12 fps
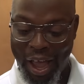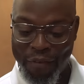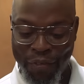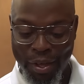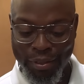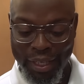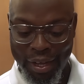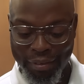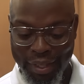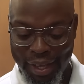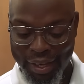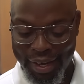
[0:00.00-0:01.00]
I found out
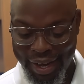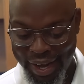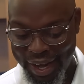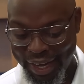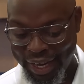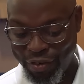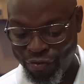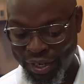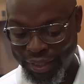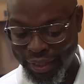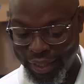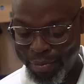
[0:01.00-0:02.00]
that he
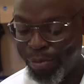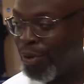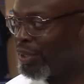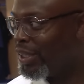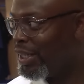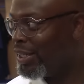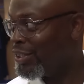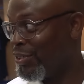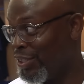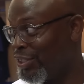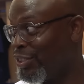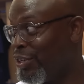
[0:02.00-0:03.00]
recently bought these, so
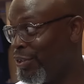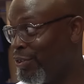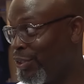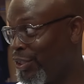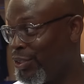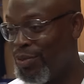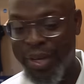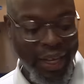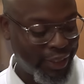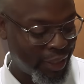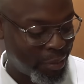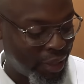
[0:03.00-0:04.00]
this is a new shoe,
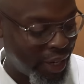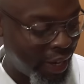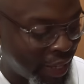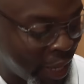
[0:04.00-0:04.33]
not something that he